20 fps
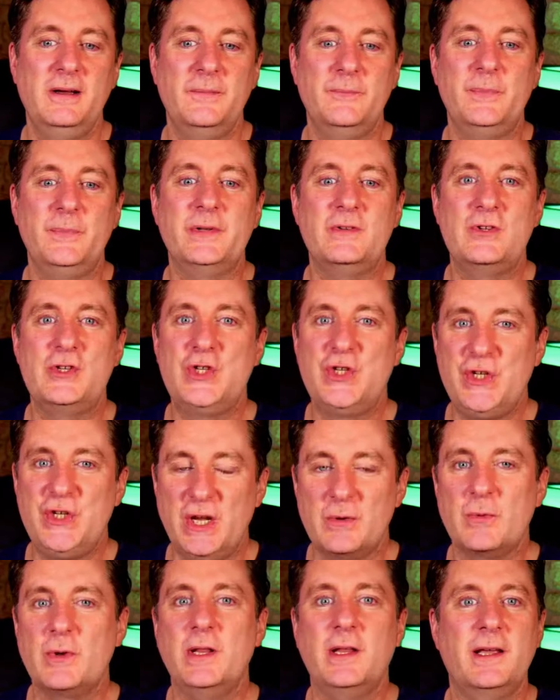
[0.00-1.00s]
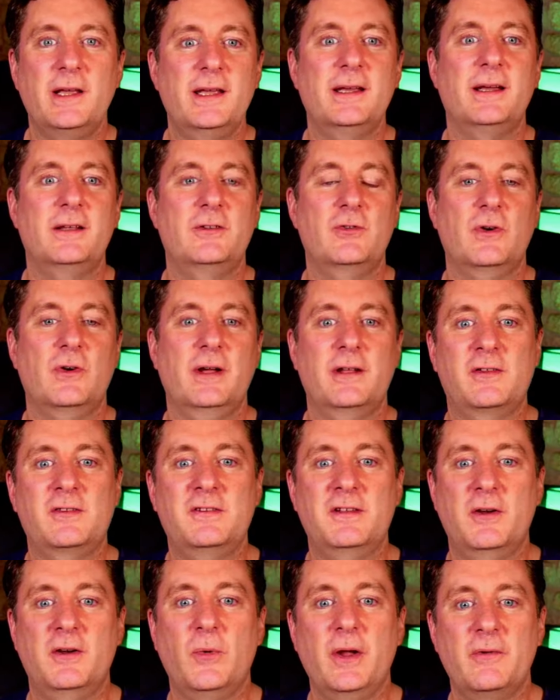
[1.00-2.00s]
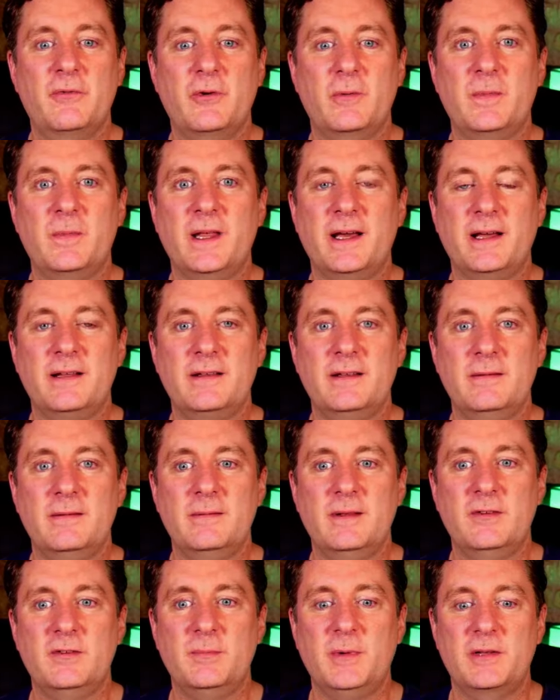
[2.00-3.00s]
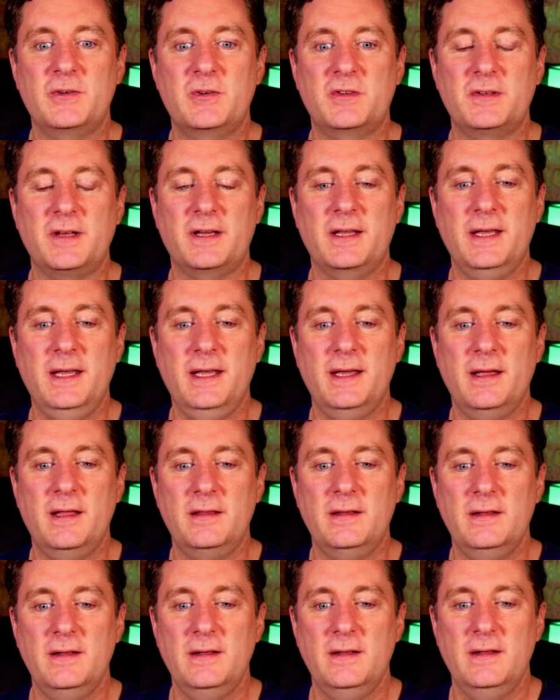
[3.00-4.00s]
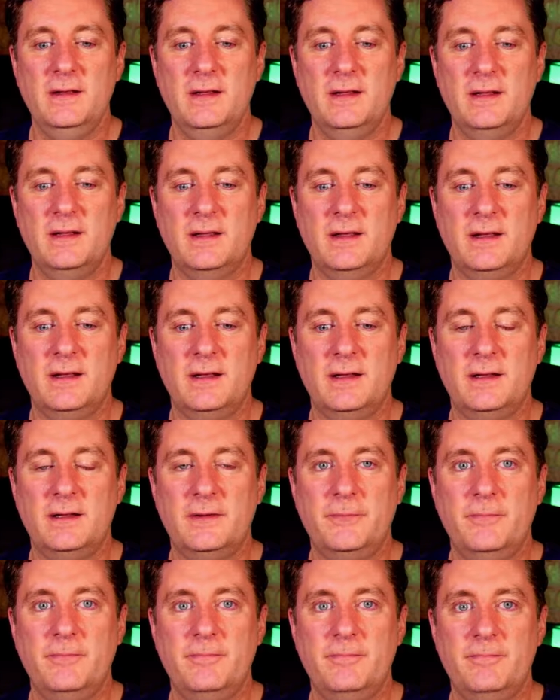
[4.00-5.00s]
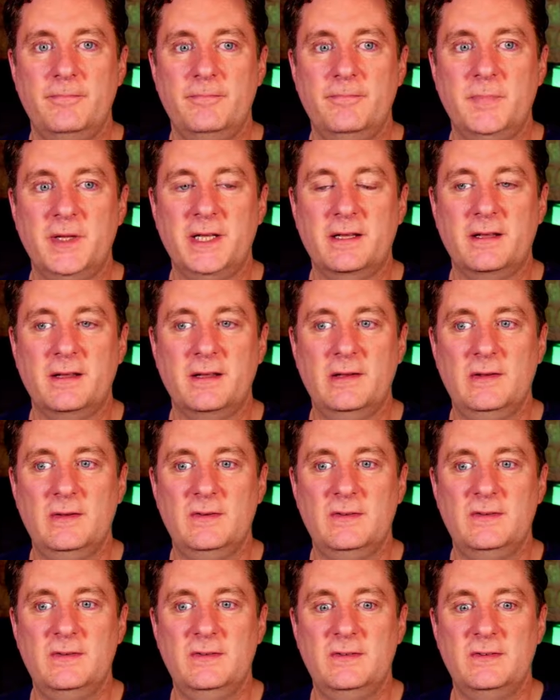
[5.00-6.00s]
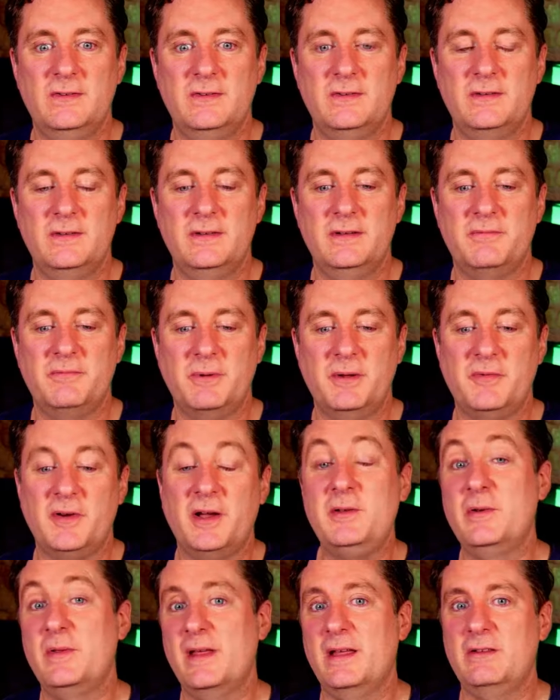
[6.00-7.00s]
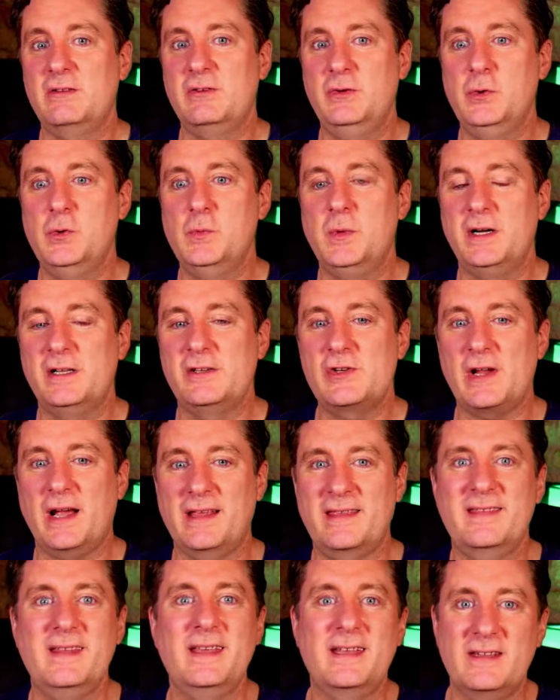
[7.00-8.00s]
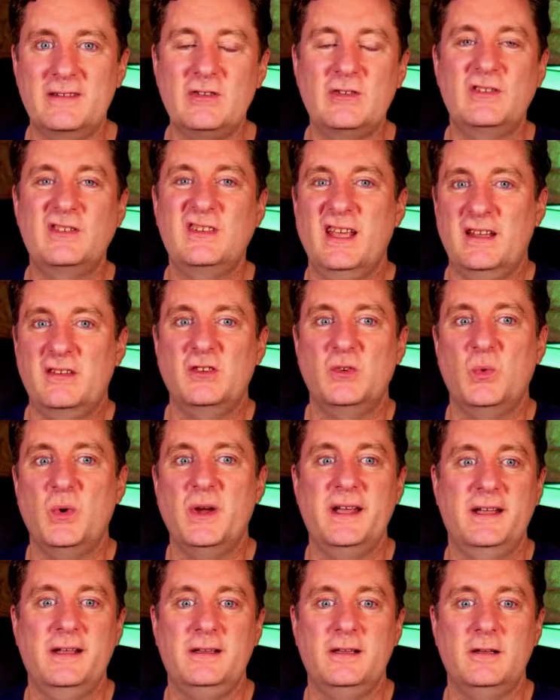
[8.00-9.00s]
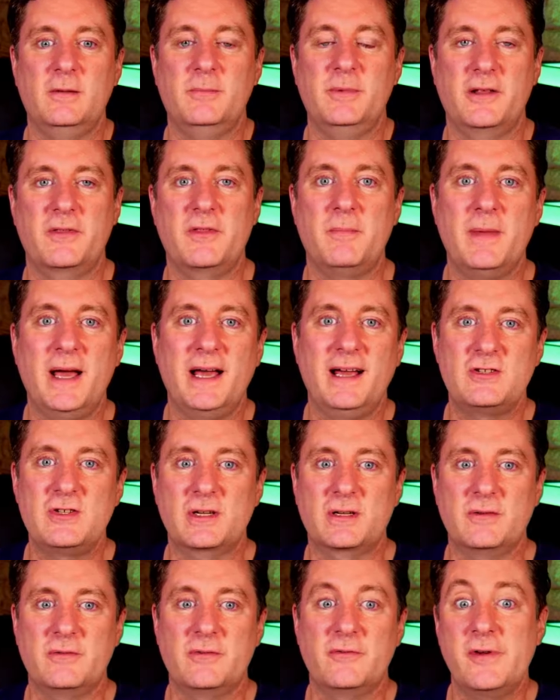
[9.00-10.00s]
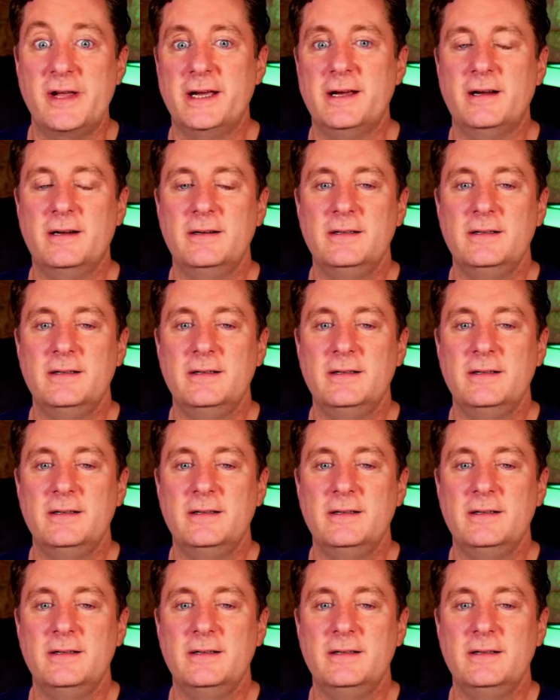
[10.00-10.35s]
But generally, I try to stay away from that and as much as I can, uh, because if I do that too much, I think it just takes away a little bit of the magic of Faire.